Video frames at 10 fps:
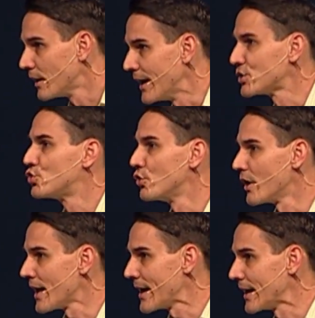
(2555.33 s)
ex
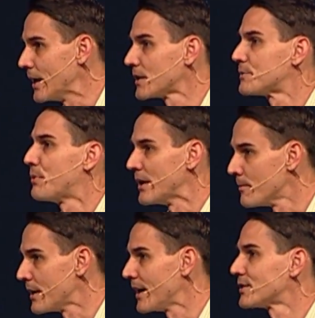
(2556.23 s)
drug addict, ex
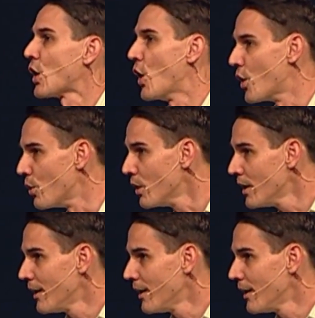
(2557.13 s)
pimp, ex hoe,